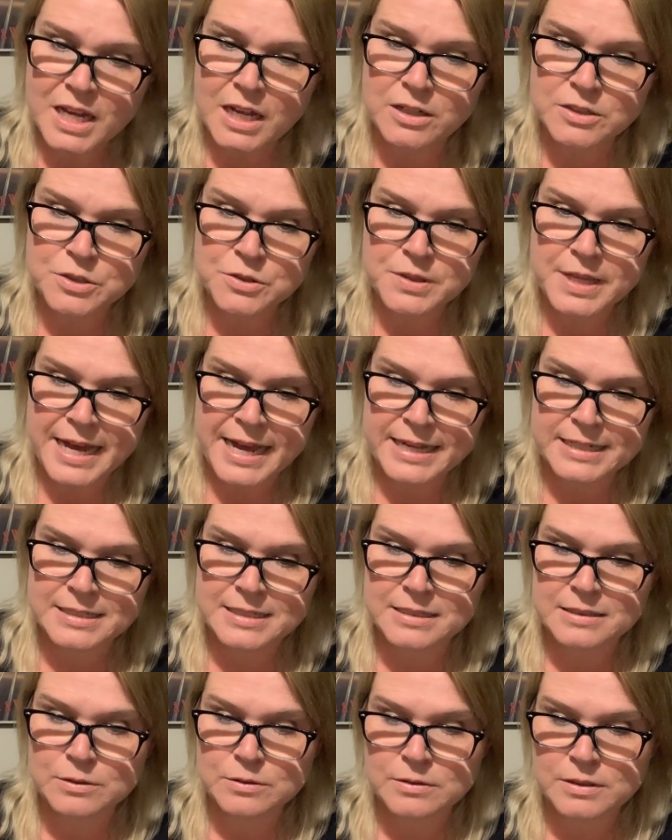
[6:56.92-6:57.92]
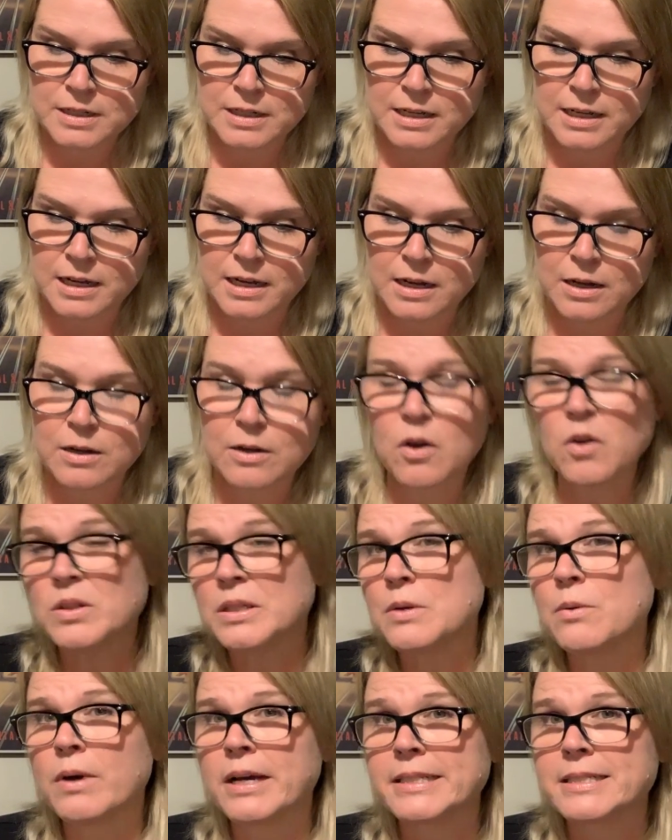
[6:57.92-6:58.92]
I'll do that uh,
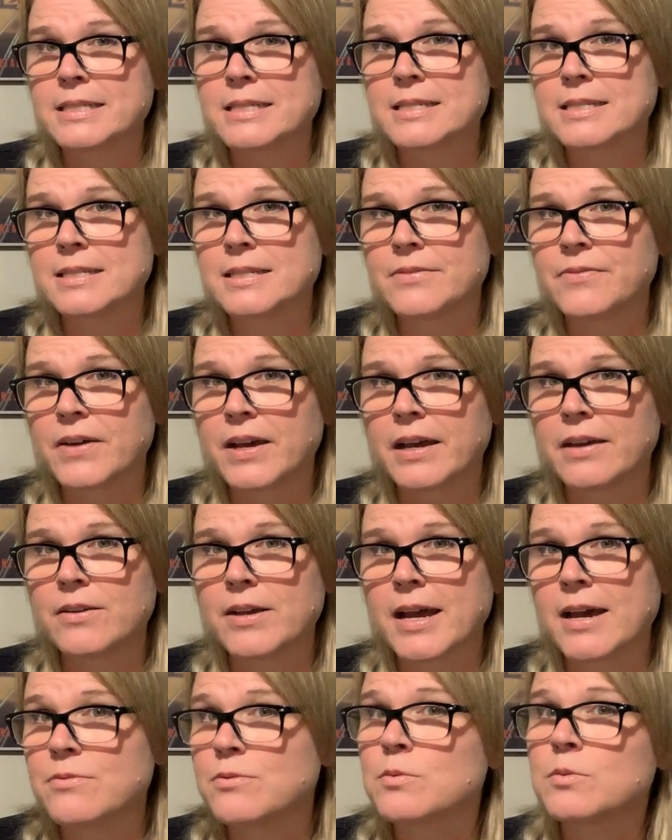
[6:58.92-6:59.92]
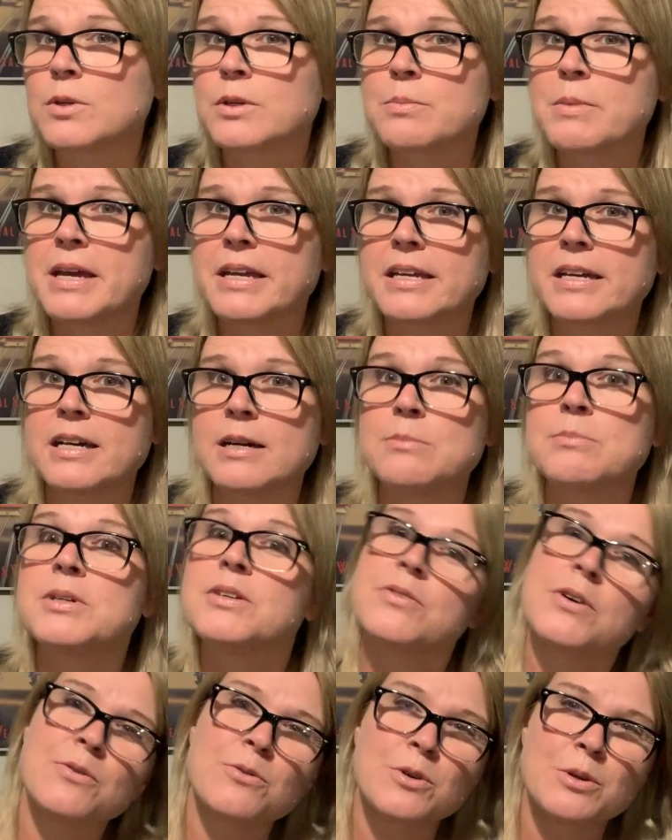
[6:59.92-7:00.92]
only once if I haven't worn makeup.
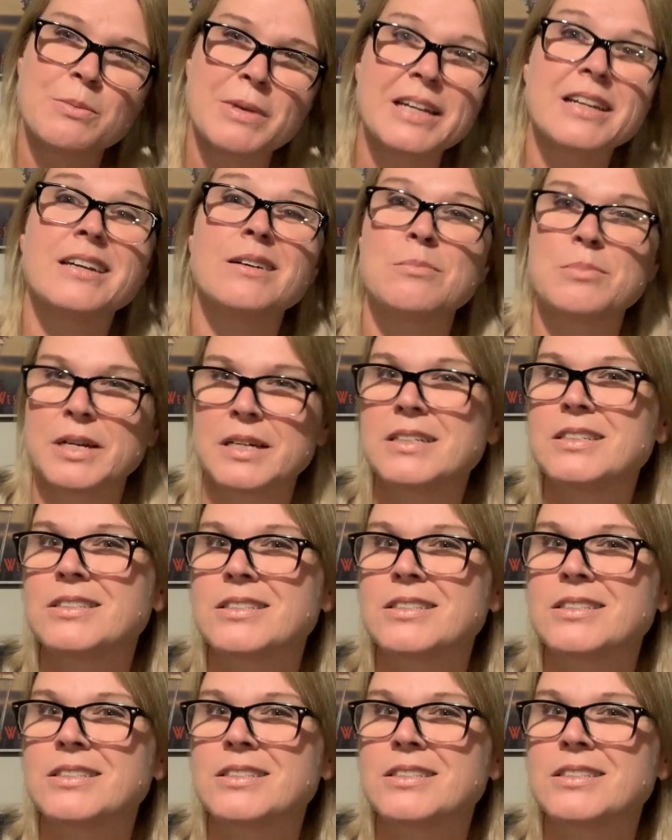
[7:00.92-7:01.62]
If I've worn makeup, I